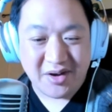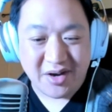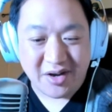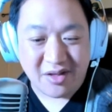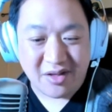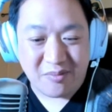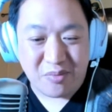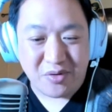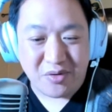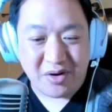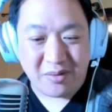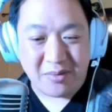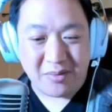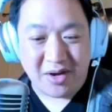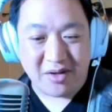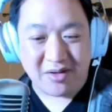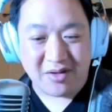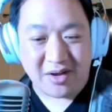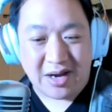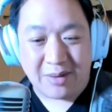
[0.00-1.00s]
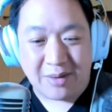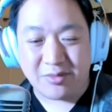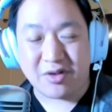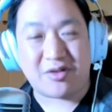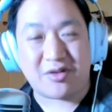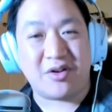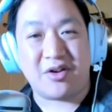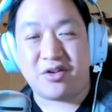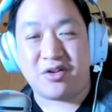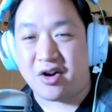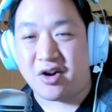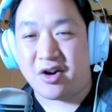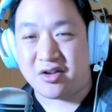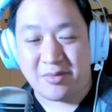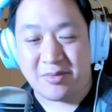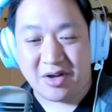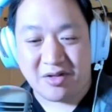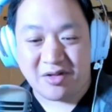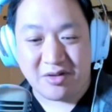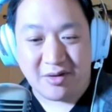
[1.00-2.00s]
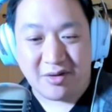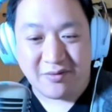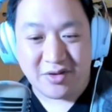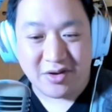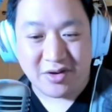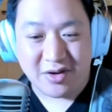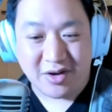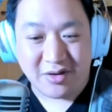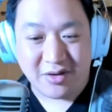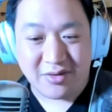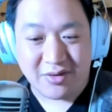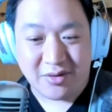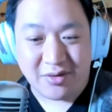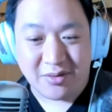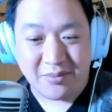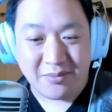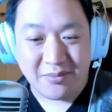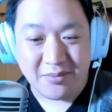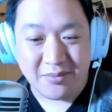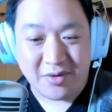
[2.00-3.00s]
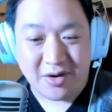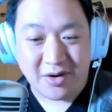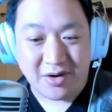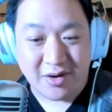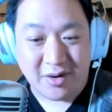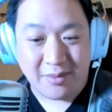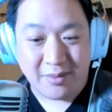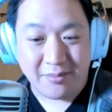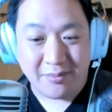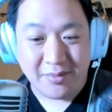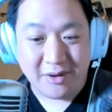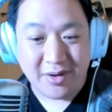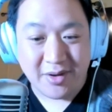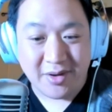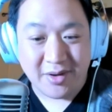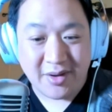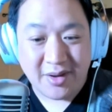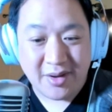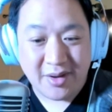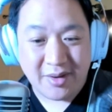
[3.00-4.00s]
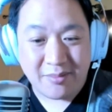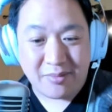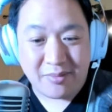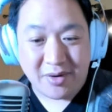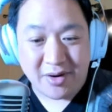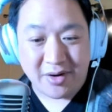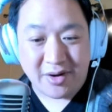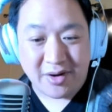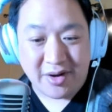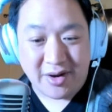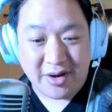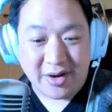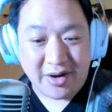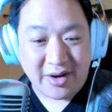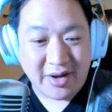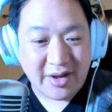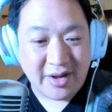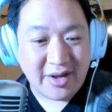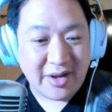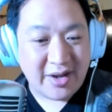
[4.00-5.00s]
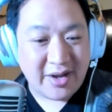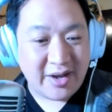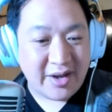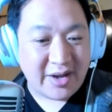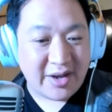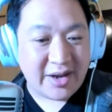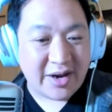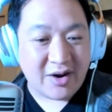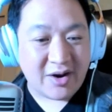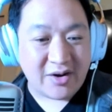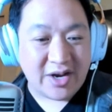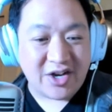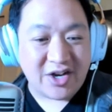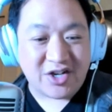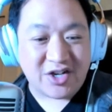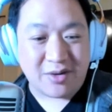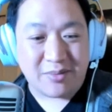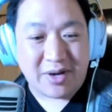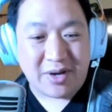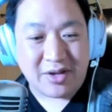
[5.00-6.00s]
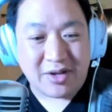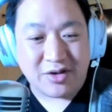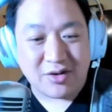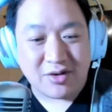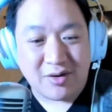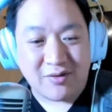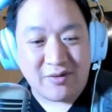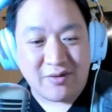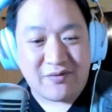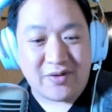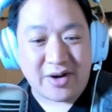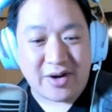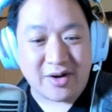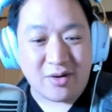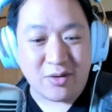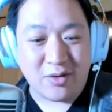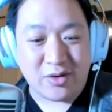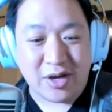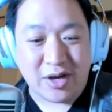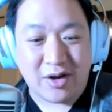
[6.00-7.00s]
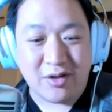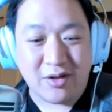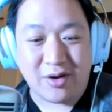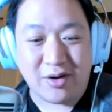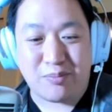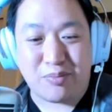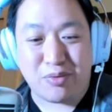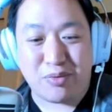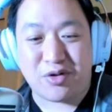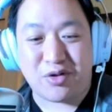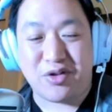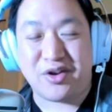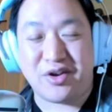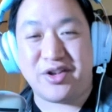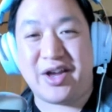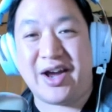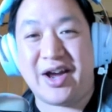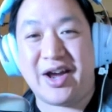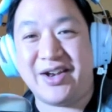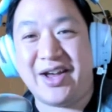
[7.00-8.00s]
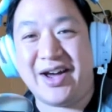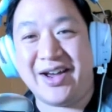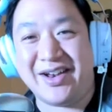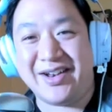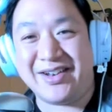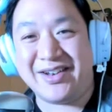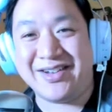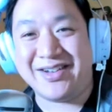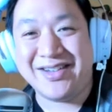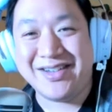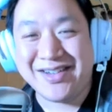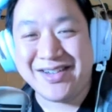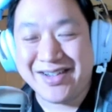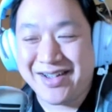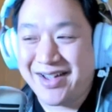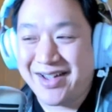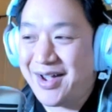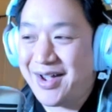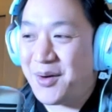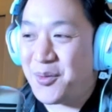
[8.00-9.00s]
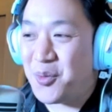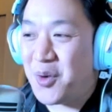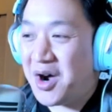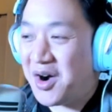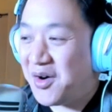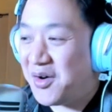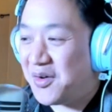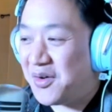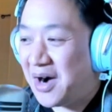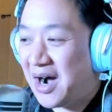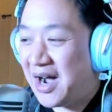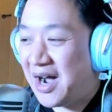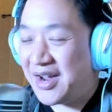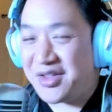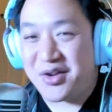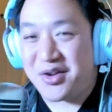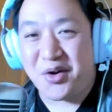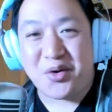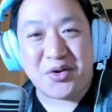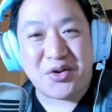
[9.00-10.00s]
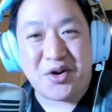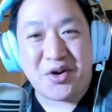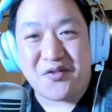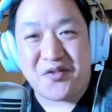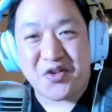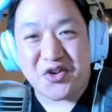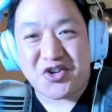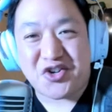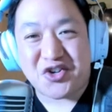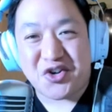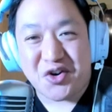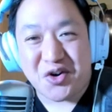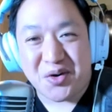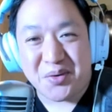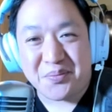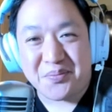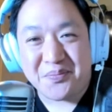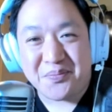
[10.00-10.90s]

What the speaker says: It's pretty amazing. I'm just gonna talk to myself tonight though. But Hair Nation Band, did you ever find out who downloaded Brooklyn Nine-Nine? Well, I don't know for sure.